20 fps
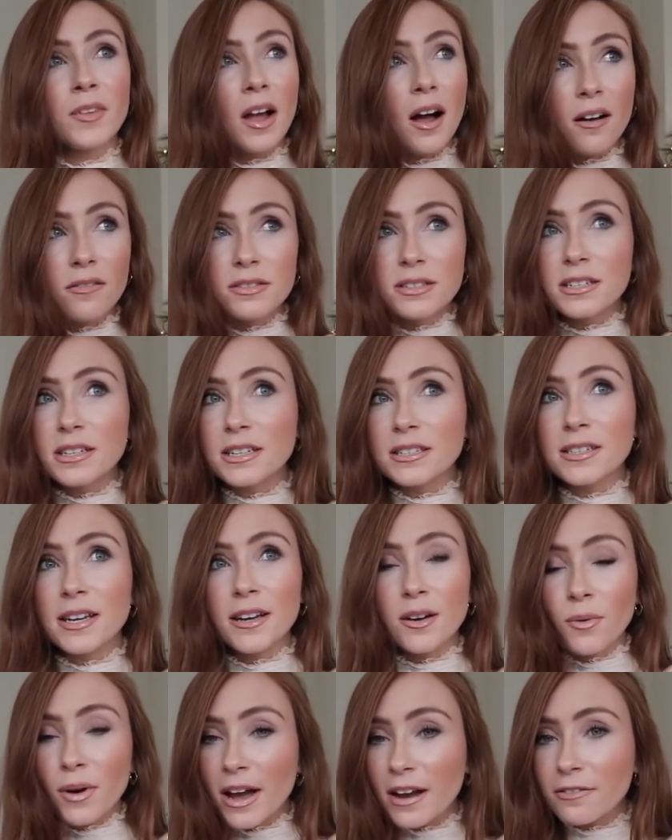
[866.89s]
obviously
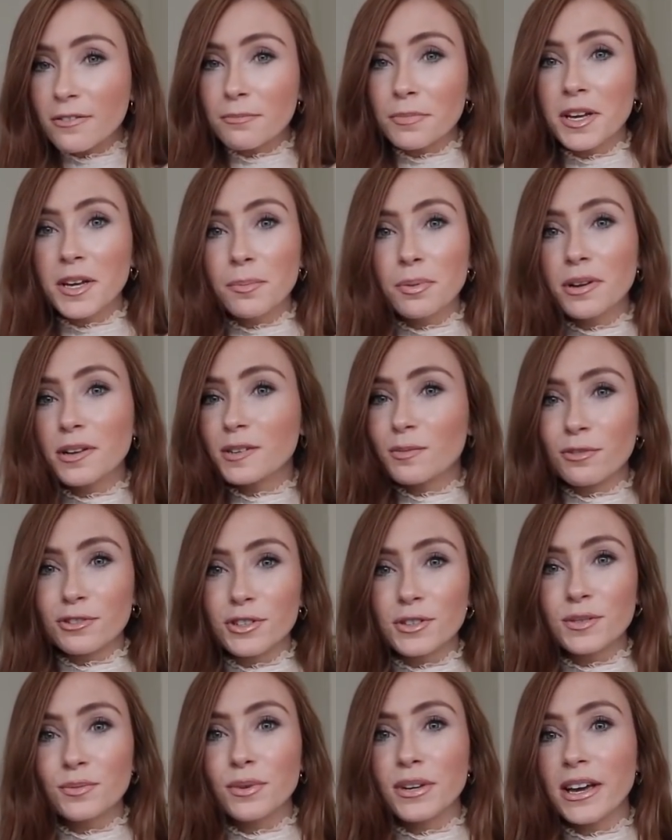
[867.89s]
staying away from people as
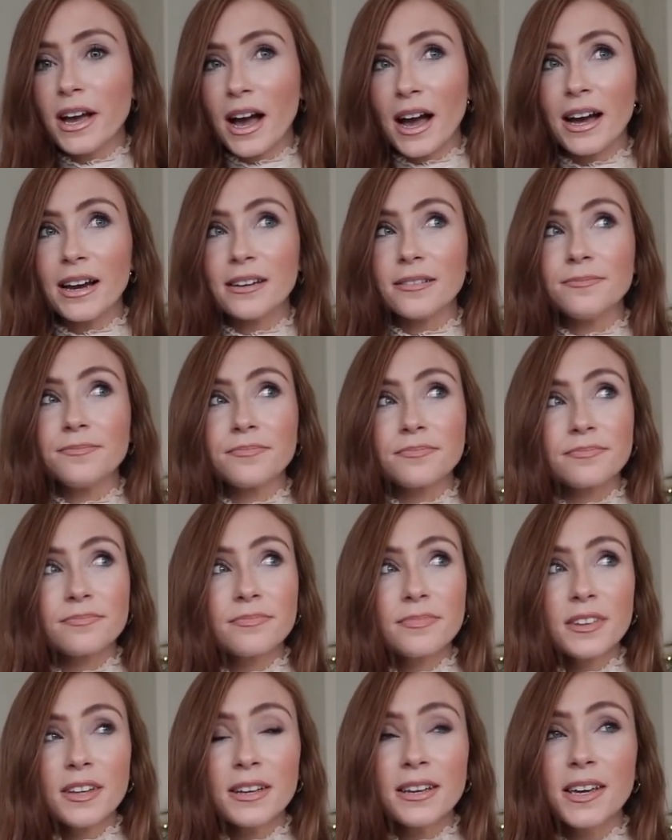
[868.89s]
much as we can,
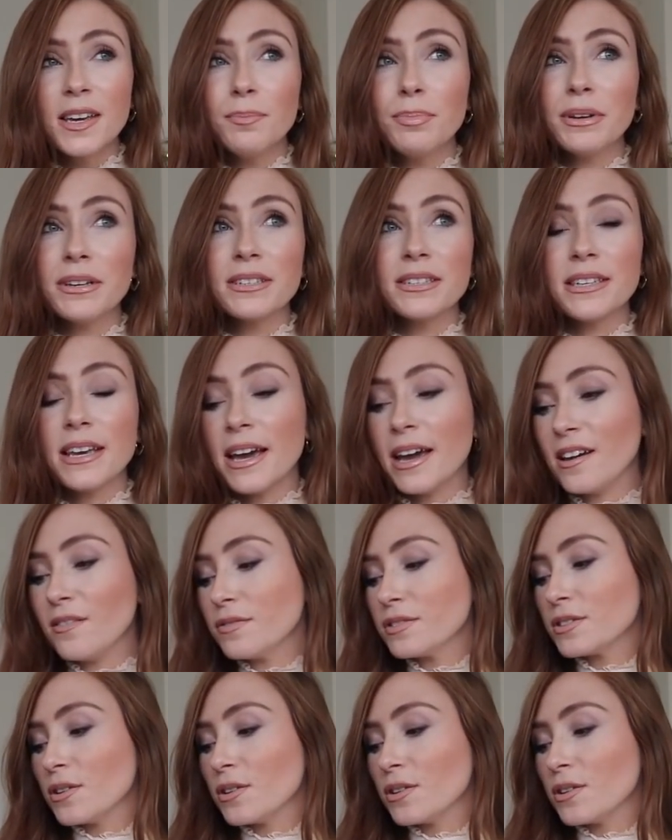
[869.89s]
keeping safe.